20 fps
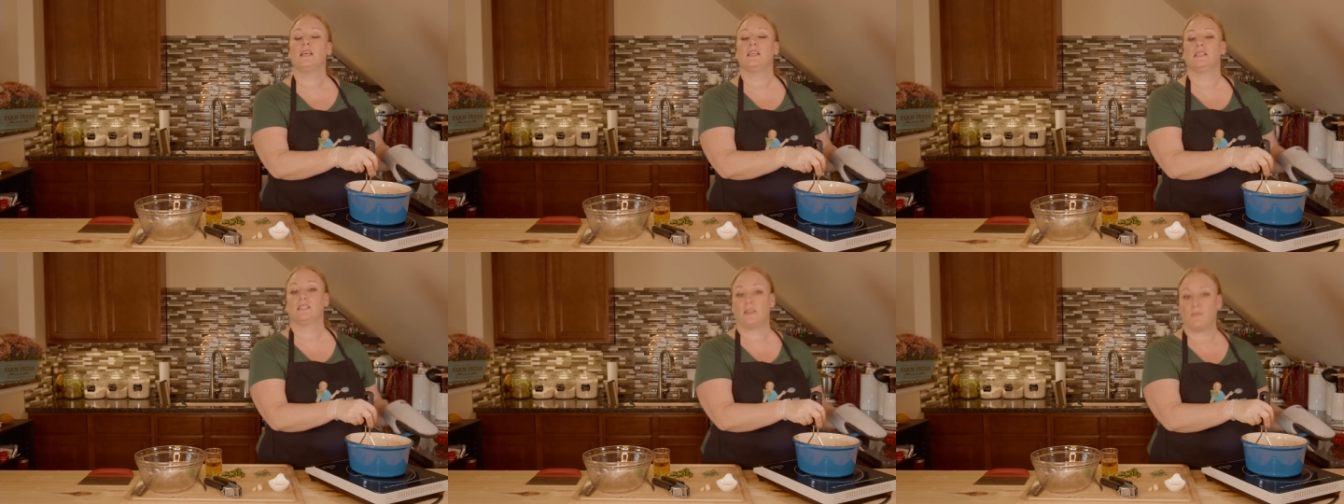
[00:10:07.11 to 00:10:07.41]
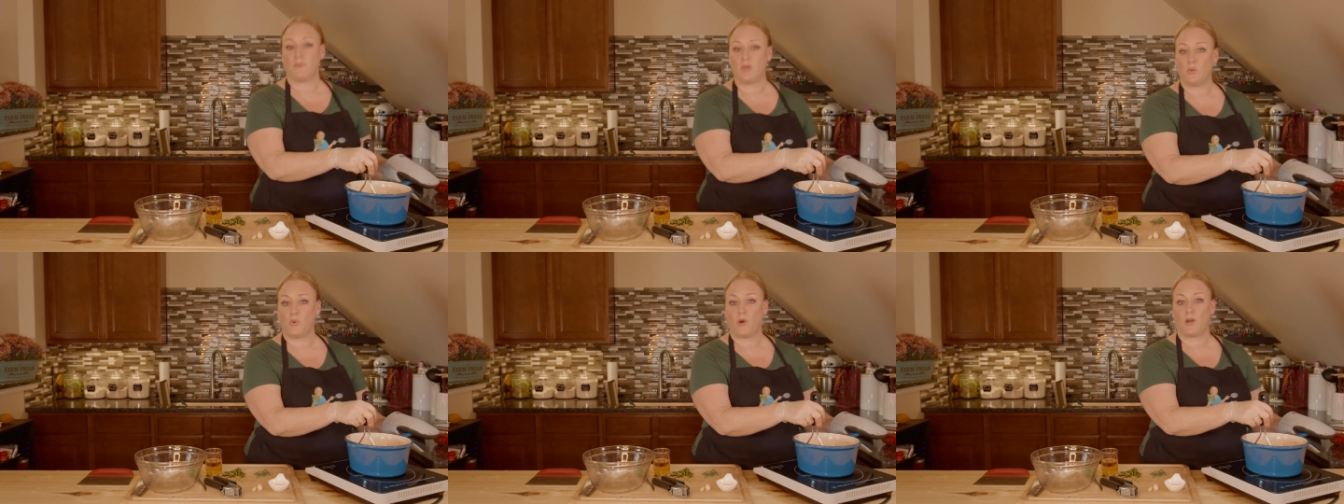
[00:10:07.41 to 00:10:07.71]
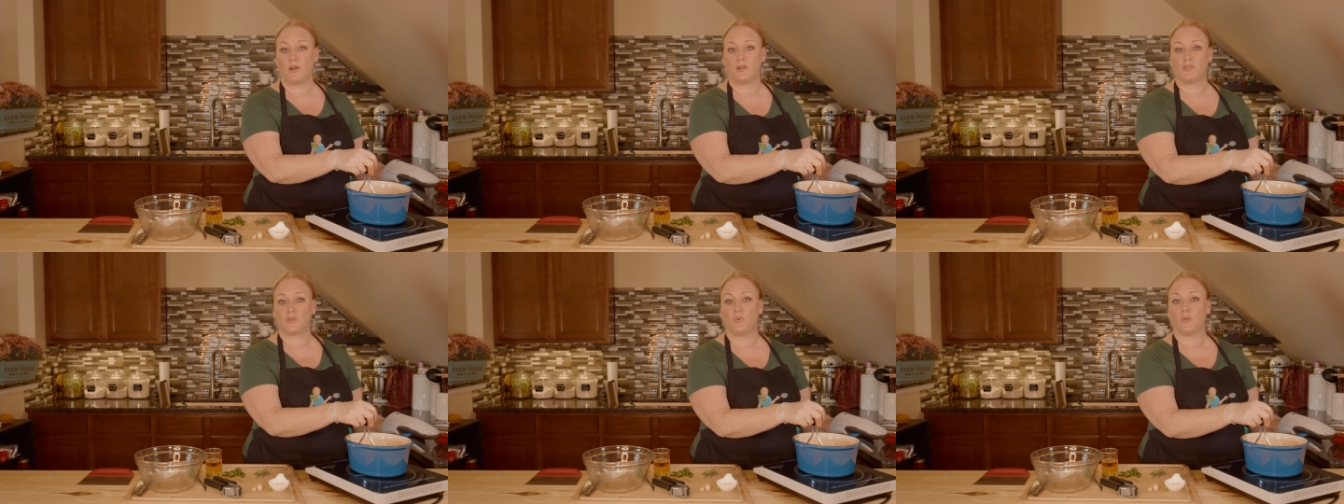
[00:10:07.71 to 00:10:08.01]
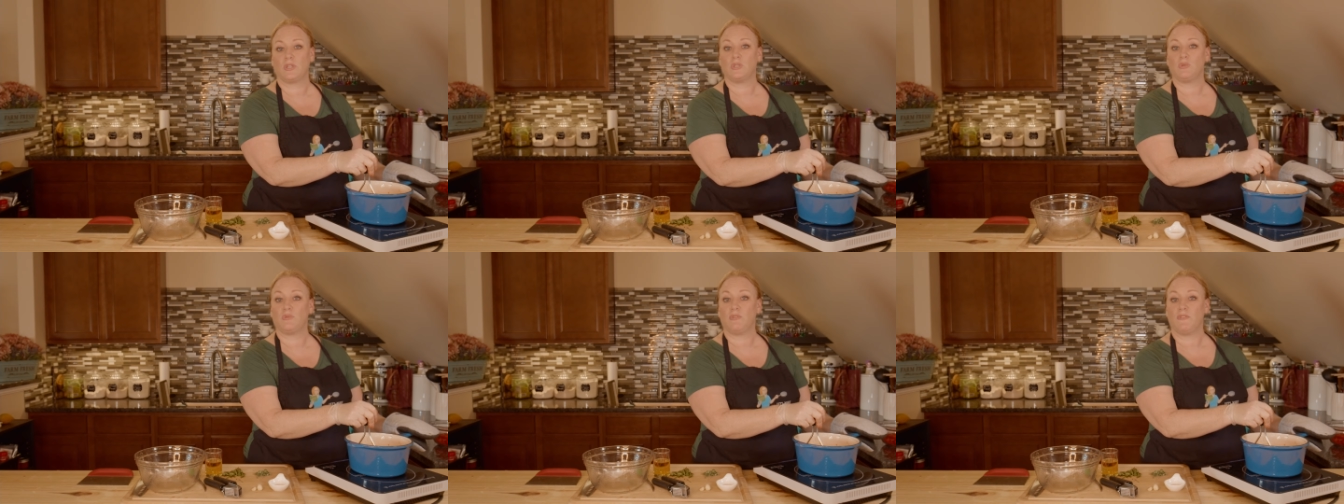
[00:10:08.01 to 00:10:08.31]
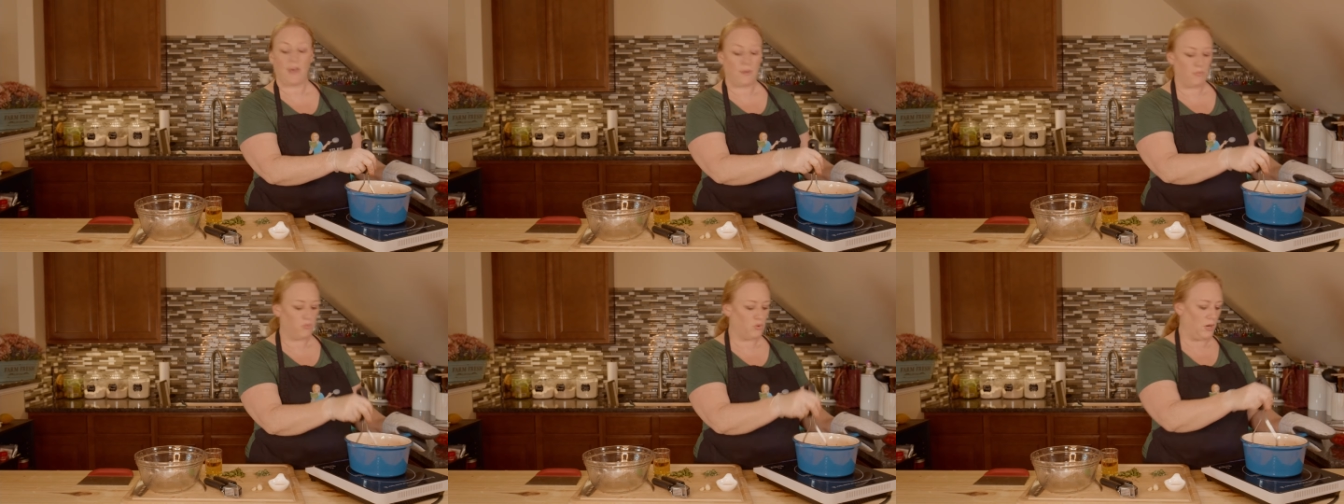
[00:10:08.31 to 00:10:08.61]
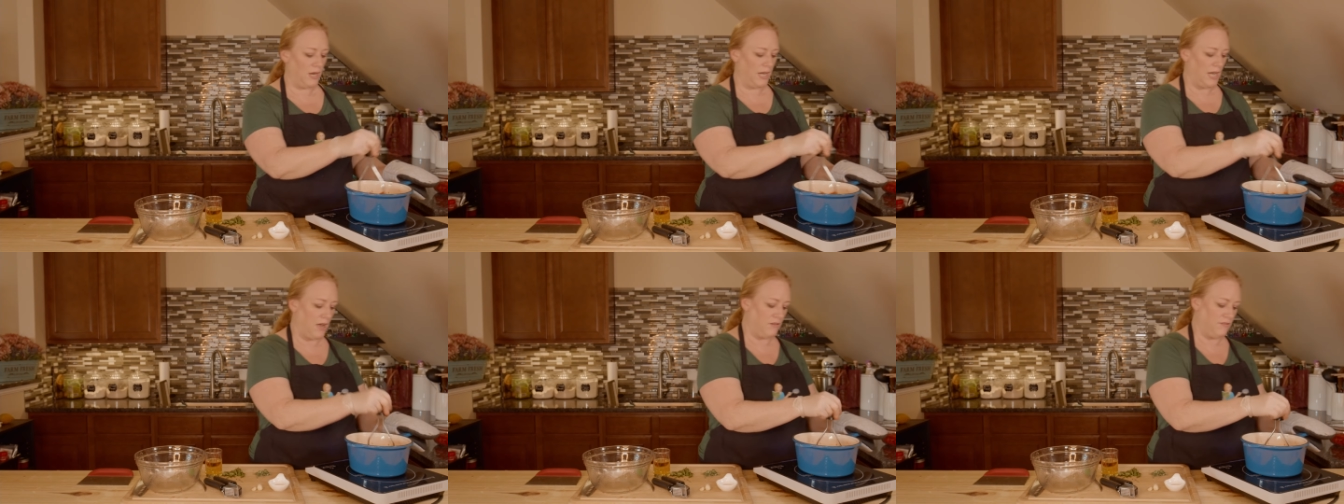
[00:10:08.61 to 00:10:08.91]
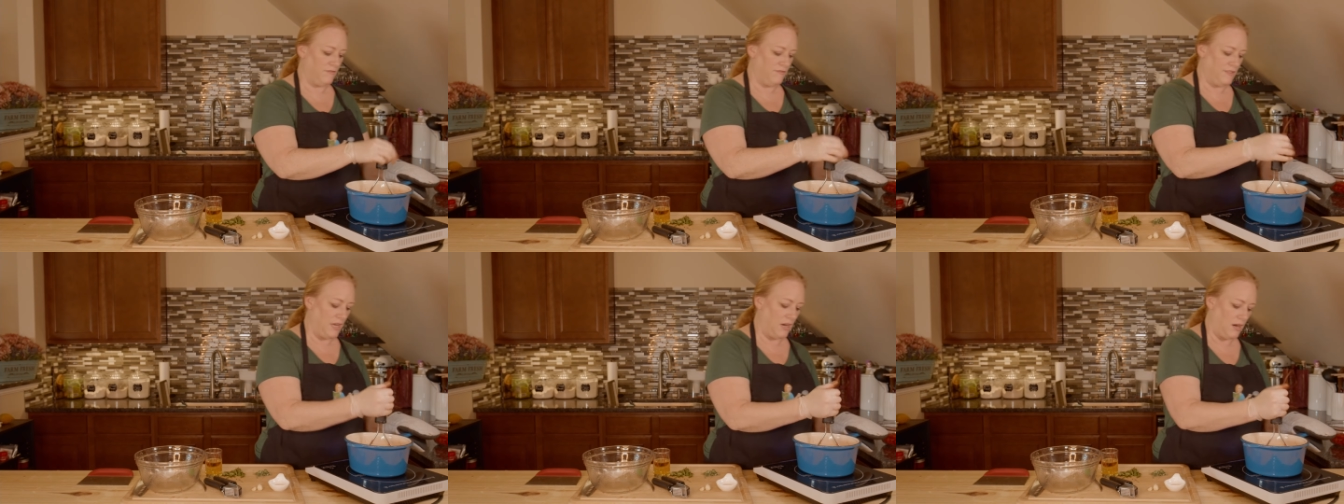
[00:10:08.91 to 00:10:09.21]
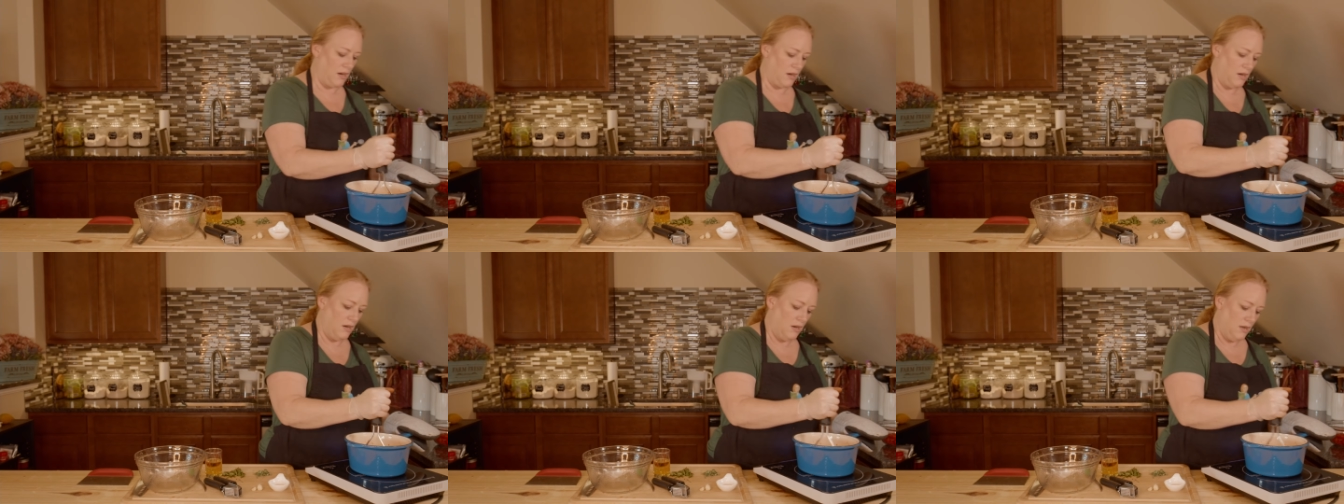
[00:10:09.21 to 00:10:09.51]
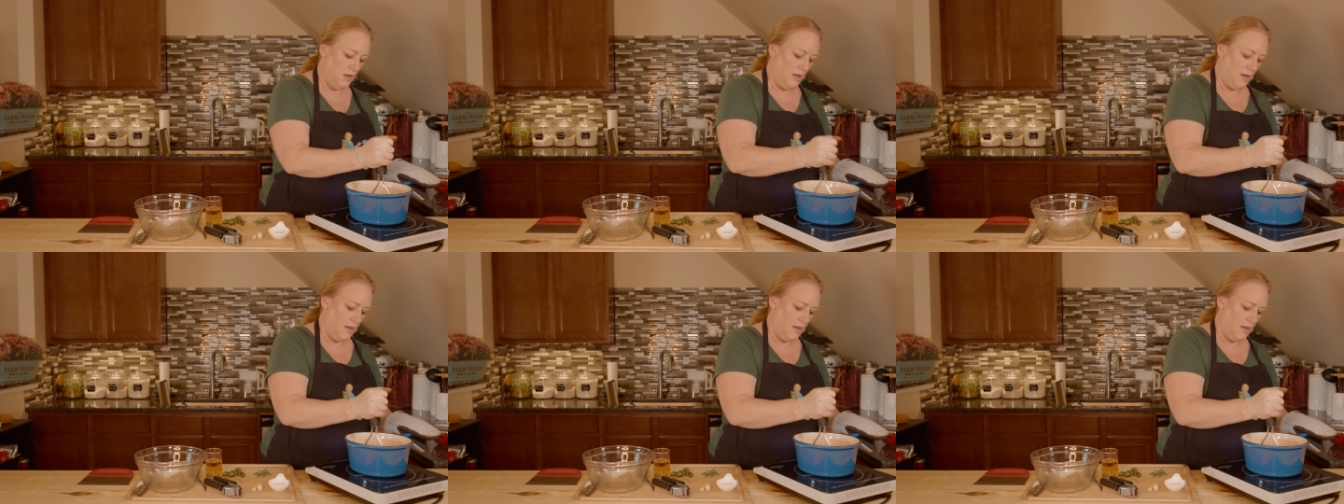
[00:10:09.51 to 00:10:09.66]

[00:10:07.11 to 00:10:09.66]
Some of the water is going to evaporate out of there,